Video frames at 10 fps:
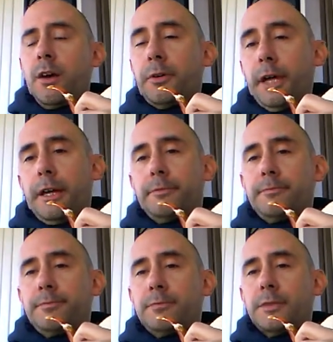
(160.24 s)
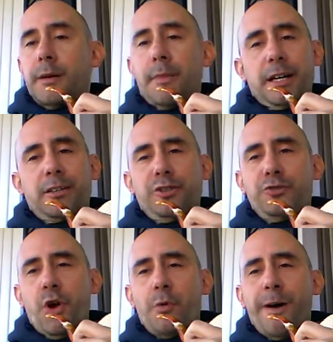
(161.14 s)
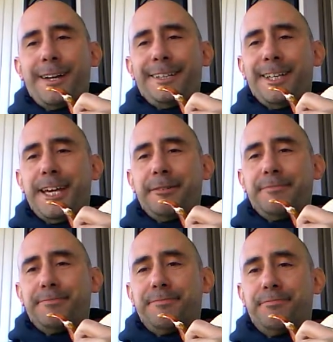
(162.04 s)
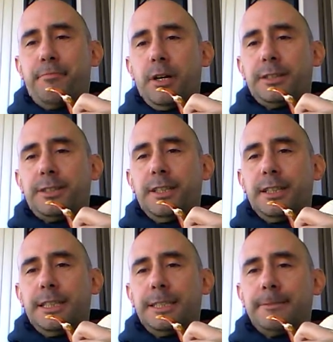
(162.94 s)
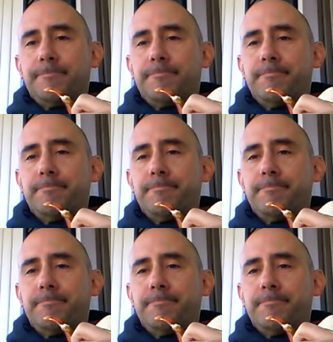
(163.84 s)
okay. I'm not going to lose hope on it yet, but uh,